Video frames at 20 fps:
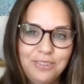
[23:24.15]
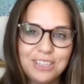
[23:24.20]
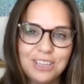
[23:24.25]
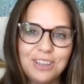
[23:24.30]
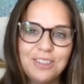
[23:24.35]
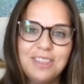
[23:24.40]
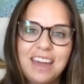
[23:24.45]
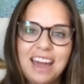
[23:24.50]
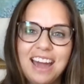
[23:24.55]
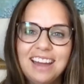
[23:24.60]

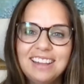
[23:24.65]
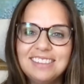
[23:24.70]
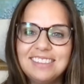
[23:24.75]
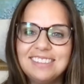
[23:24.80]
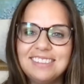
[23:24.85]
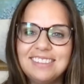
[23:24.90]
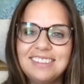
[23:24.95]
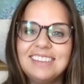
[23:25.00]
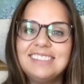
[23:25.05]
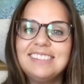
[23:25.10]
So
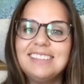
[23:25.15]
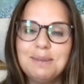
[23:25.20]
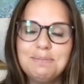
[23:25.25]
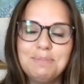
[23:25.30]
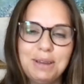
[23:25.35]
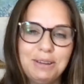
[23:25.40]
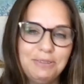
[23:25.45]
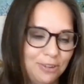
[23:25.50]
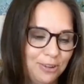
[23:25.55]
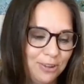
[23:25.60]
that's like a
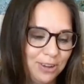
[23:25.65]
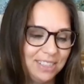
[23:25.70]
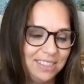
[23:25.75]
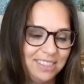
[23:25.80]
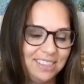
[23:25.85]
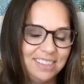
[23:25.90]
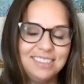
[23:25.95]
big focus,